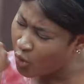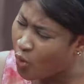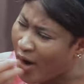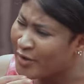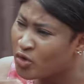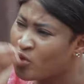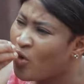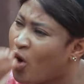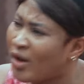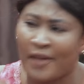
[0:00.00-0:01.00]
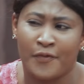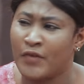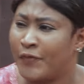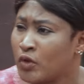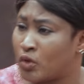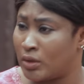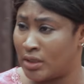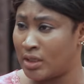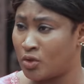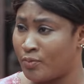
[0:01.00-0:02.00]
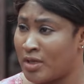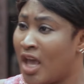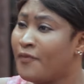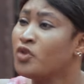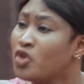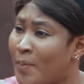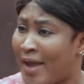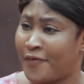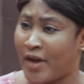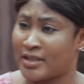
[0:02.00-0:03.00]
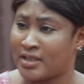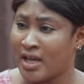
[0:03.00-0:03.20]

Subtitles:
know why you all have refused to listen to me. Even you, my friend.